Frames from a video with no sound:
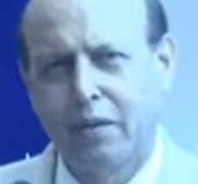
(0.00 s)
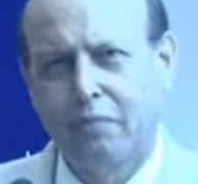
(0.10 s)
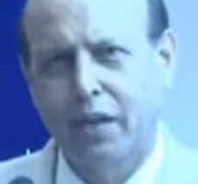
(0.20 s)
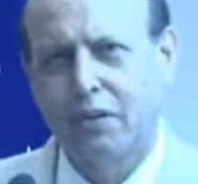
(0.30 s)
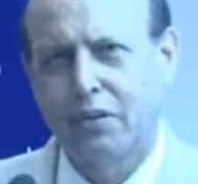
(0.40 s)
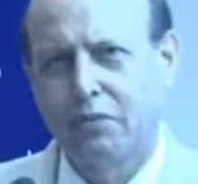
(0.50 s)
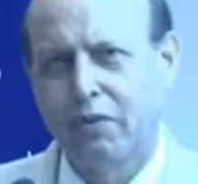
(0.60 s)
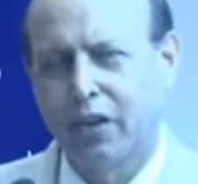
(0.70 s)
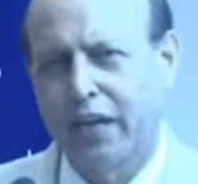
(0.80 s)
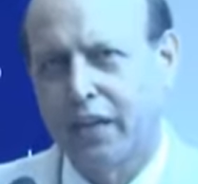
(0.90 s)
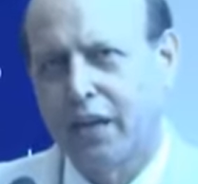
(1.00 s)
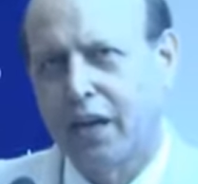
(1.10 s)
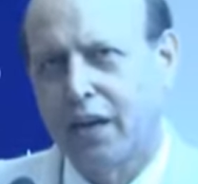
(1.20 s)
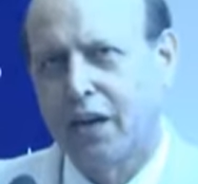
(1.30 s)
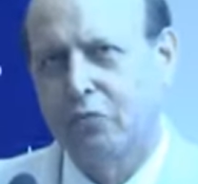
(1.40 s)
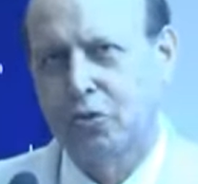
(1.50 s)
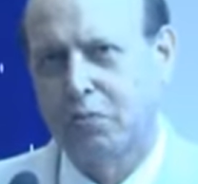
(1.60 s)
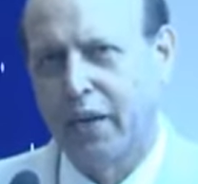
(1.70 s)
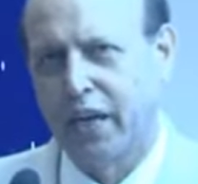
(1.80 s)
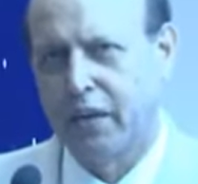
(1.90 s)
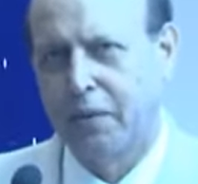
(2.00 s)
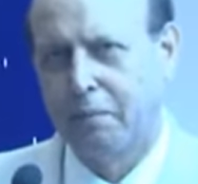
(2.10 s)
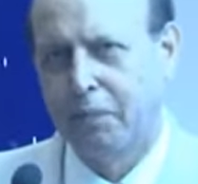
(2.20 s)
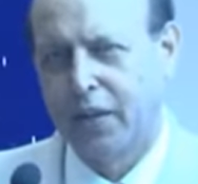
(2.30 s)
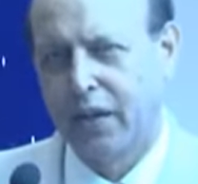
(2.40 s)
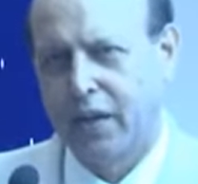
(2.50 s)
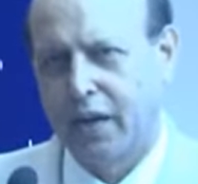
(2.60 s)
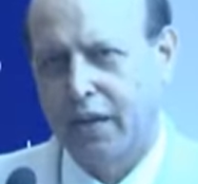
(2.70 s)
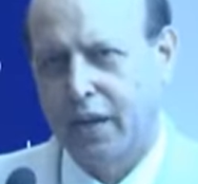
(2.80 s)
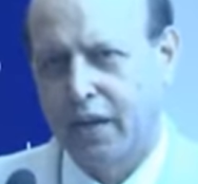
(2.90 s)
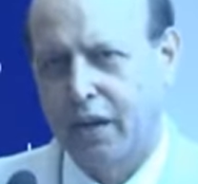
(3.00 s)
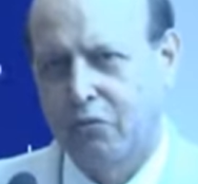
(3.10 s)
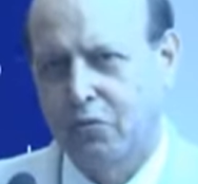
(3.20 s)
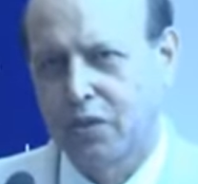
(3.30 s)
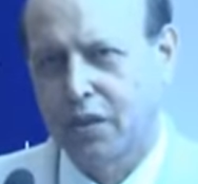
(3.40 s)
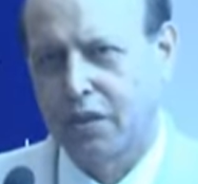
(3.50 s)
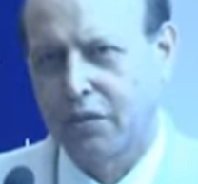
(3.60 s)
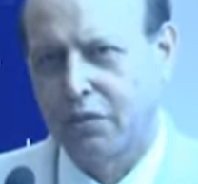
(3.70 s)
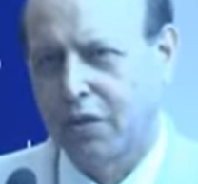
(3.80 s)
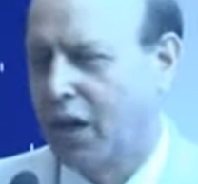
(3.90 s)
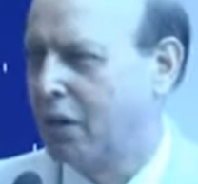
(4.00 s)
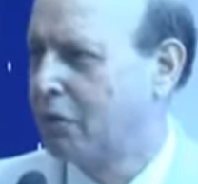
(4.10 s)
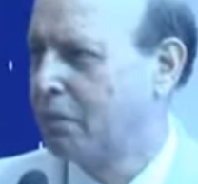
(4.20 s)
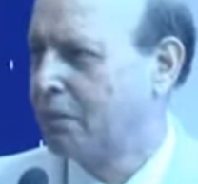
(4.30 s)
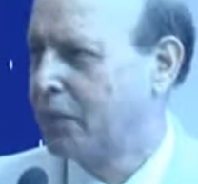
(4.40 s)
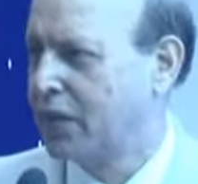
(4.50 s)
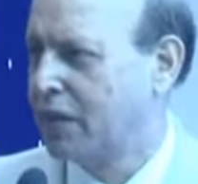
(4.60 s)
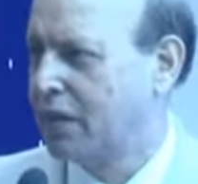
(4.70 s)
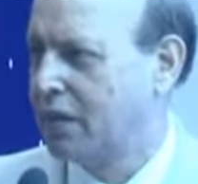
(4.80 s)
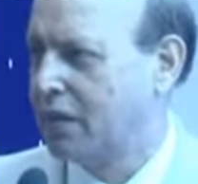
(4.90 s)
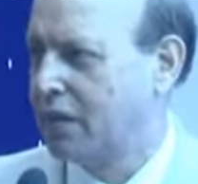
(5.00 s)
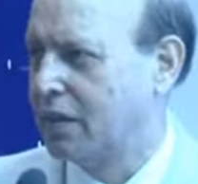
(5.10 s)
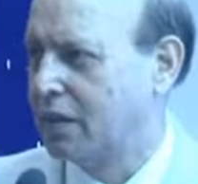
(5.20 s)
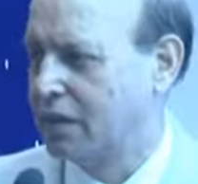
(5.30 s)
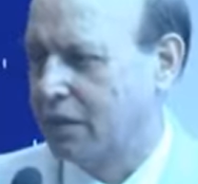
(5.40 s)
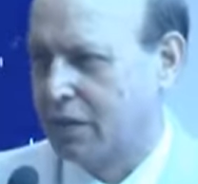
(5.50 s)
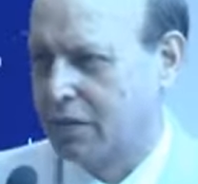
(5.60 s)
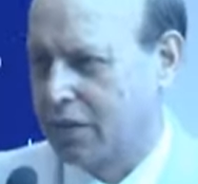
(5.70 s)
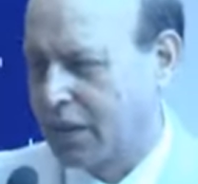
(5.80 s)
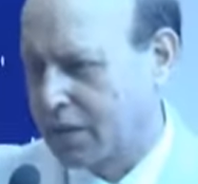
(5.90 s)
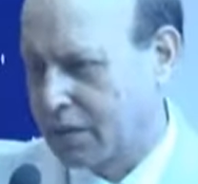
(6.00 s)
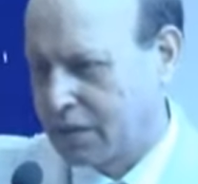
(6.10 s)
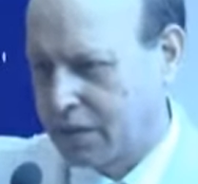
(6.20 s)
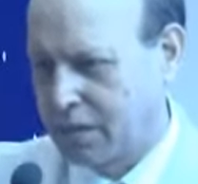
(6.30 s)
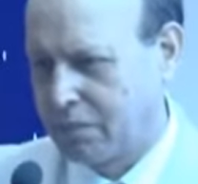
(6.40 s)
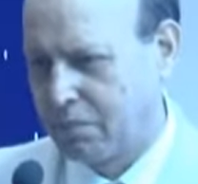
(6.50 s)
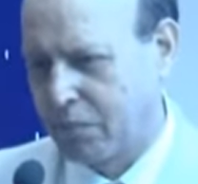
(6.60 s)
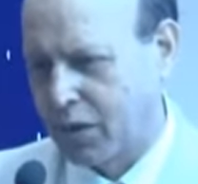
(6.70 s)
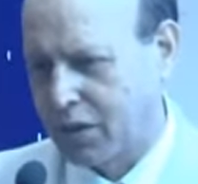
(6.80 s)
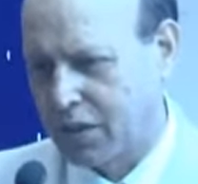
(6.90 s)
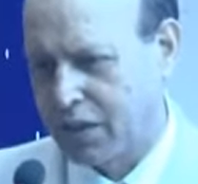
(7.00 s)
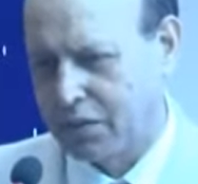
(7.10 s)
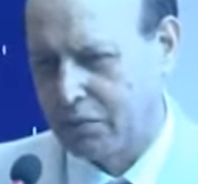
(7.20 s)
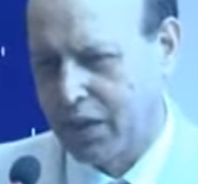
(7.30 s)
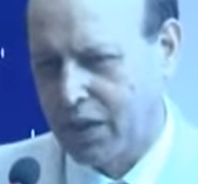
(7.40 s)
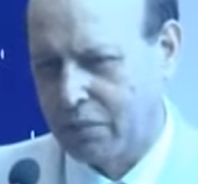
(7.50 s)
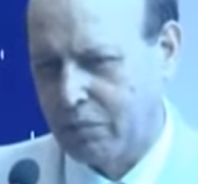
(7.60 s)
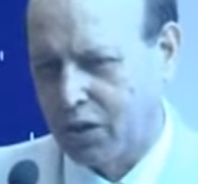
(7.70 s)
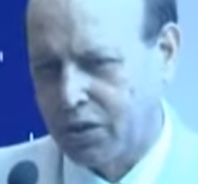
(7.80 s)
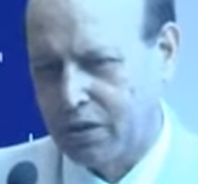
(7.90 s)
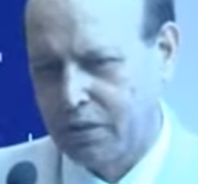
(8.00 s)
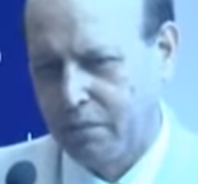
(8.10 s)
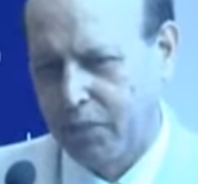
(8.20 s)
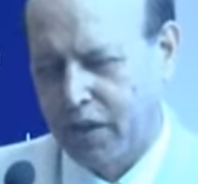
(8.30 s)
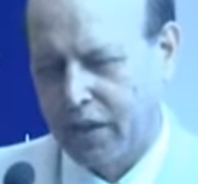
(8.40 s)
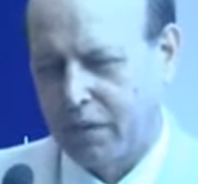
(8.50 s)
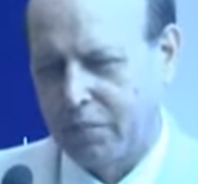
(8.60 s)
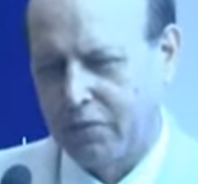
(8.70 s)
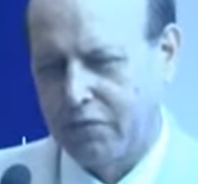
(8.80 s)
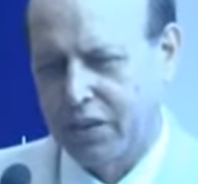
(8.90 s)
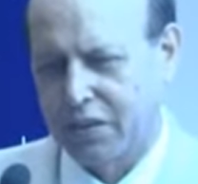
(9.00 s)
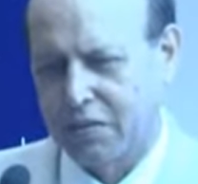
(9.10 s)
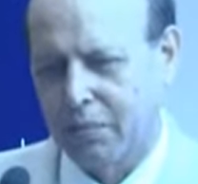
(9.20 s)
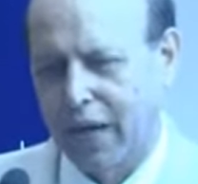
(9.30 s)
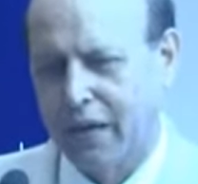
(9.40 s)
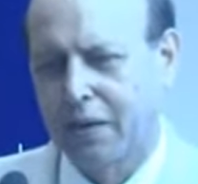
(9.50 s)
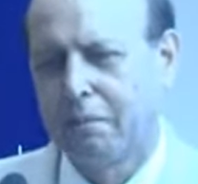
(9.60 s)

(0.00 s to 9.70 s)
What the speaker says: because we were getting our house made, and our house in Gurgaon, on that plot that we had bought a couple of years back.